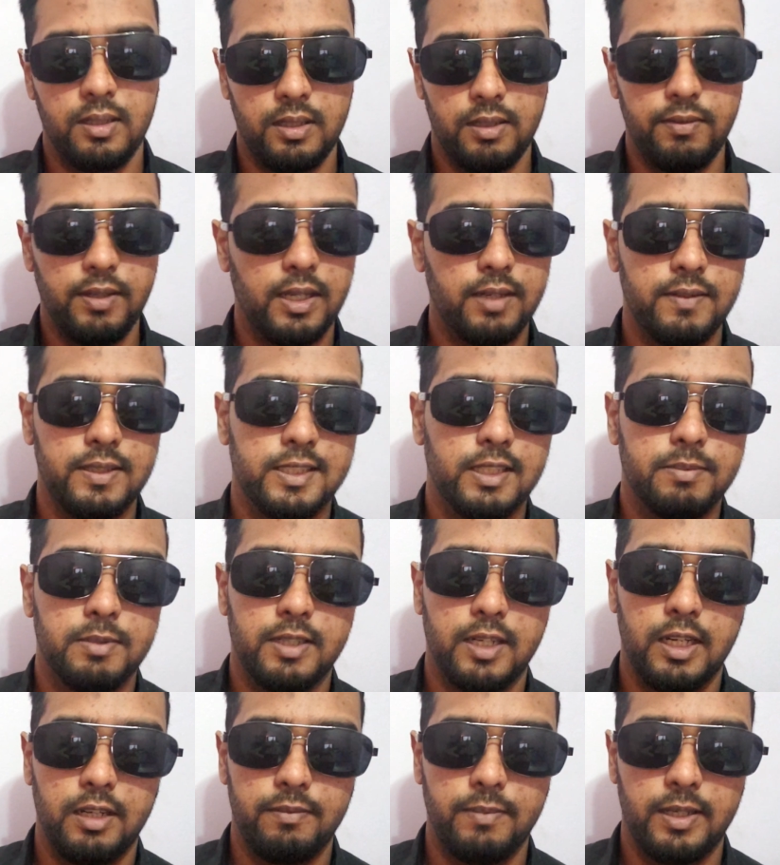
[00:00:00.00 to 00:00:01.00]
If you haven't
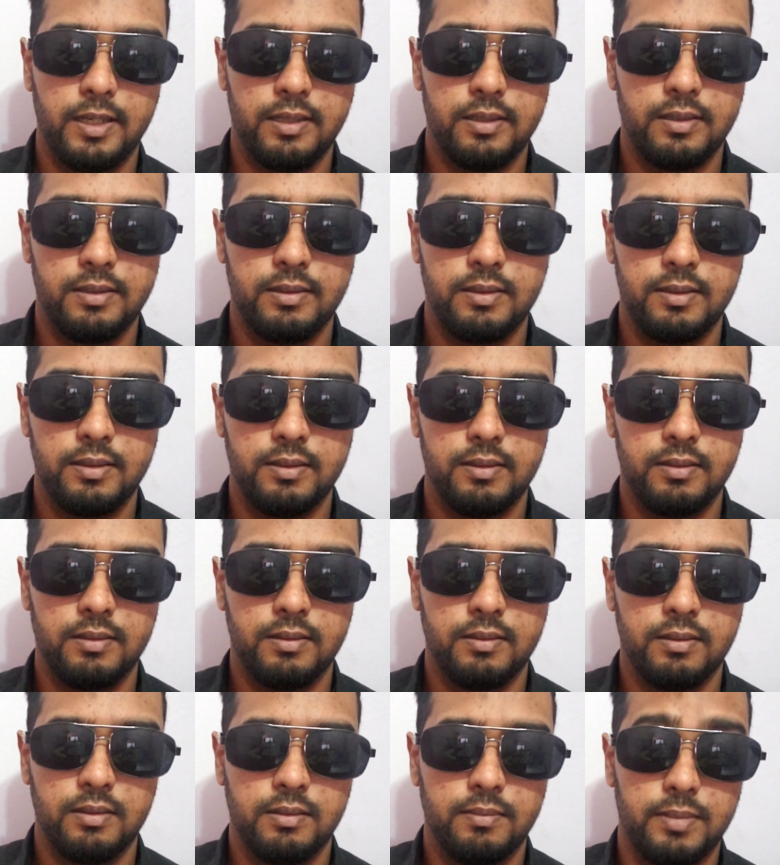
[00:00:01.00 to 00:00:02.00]
subscribed yet,
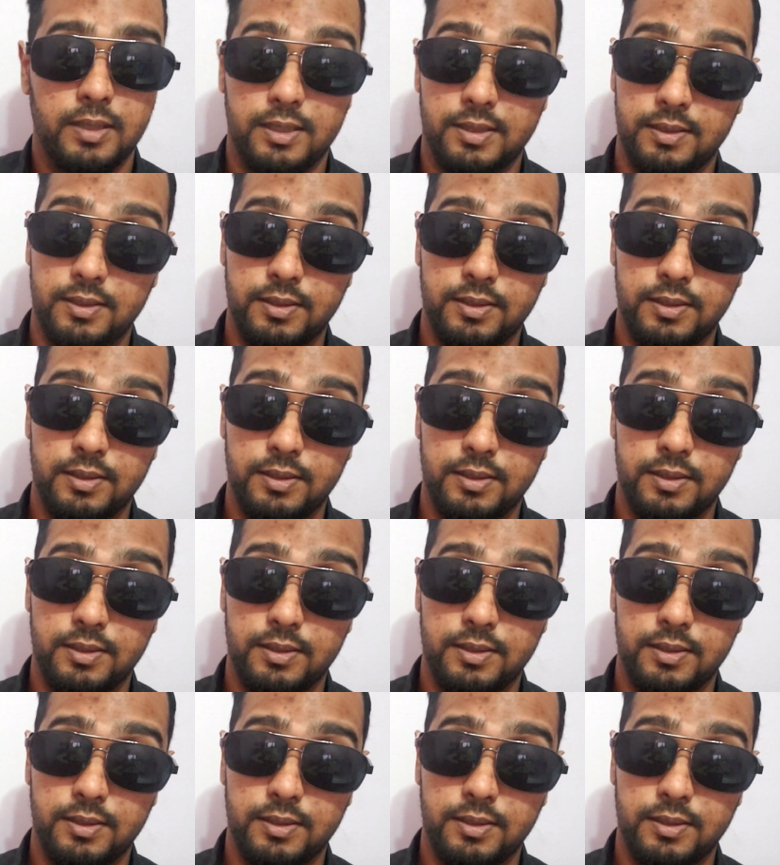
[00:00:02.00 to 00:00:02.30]
please